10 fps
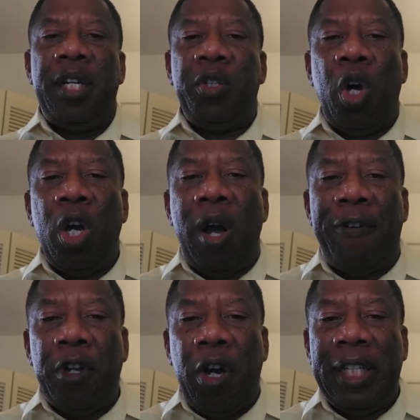No
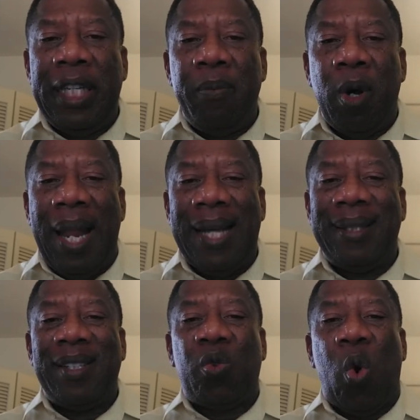governor in Igbo
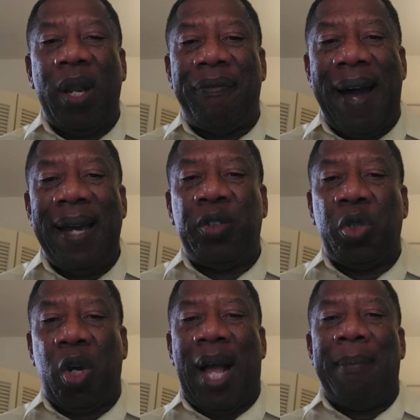land is qualified
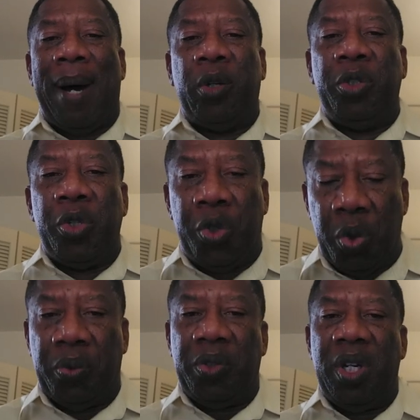to talk about the Osu.